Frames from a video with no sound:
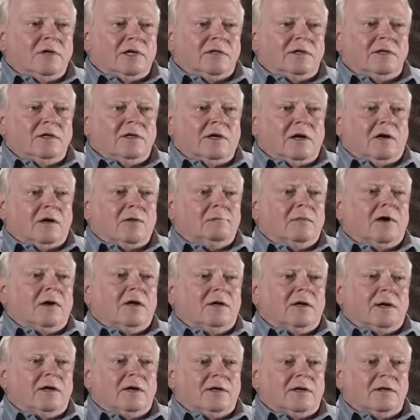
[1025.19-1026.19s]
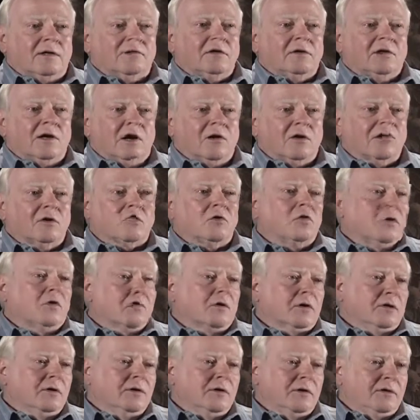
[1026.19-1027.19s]
in the Arm, uh, Air
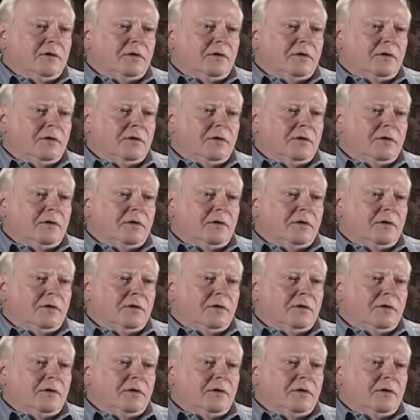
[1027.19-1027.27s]
Corps